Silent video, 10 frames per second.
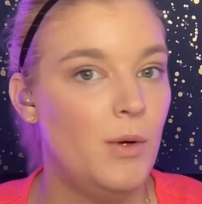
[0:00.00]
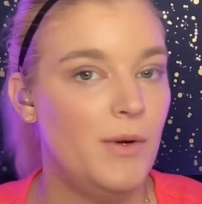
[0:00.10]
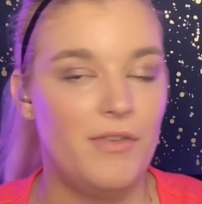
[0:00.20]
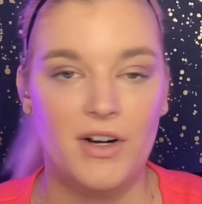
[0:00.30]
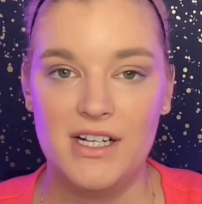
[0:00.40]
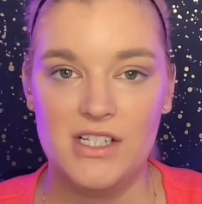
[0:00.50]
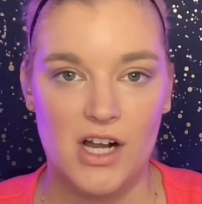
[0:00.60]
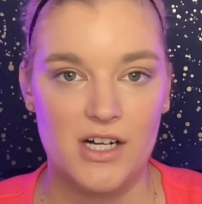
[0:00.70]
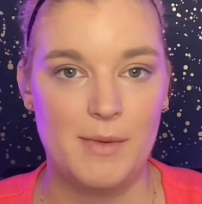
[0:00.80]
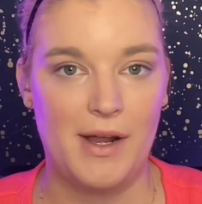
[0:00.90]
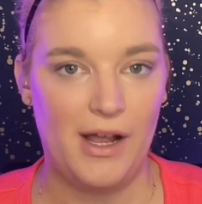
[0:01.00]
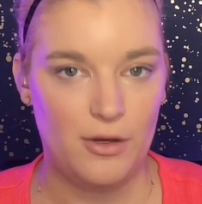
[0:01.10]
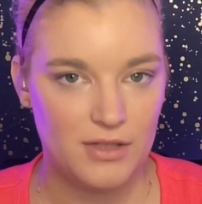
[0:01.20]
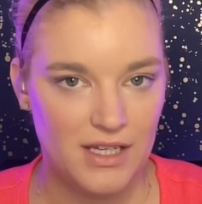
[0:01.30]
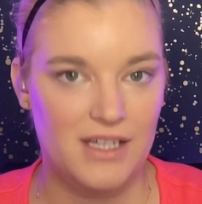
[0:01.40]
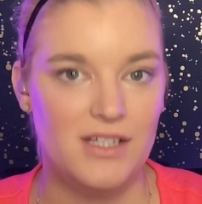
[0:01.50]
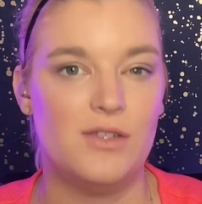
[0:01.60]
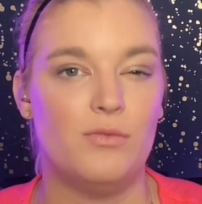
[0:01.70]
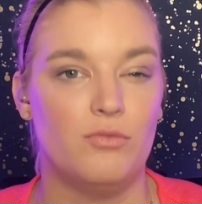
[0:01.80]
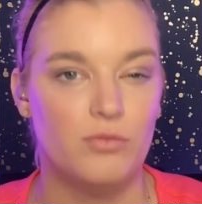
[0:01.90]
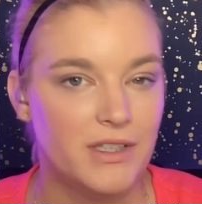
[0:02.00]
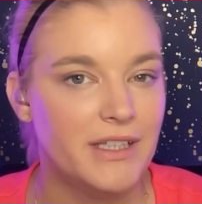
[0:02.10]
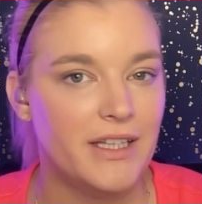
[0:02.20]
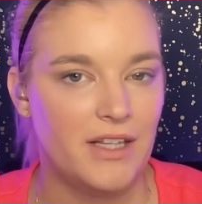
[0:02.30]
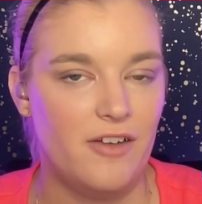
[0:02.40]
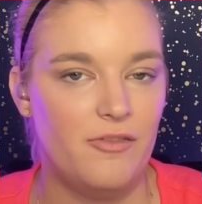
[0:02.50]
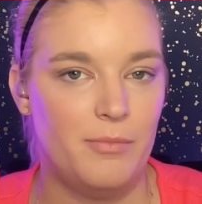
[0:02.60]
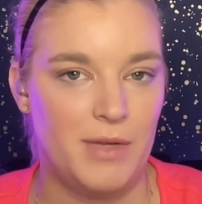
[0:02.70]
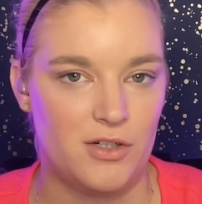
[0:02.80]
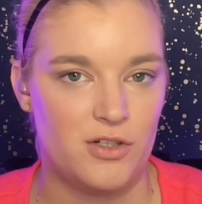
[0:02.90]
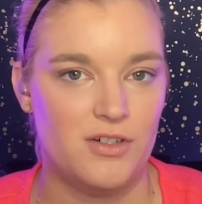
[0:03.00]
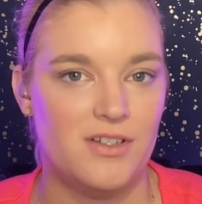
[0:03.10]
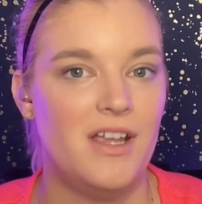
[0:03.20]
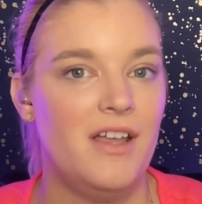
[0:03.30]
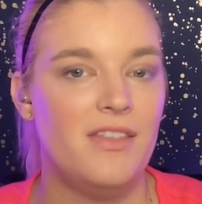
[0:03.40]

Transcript: We've already talked about how kids really love pictures.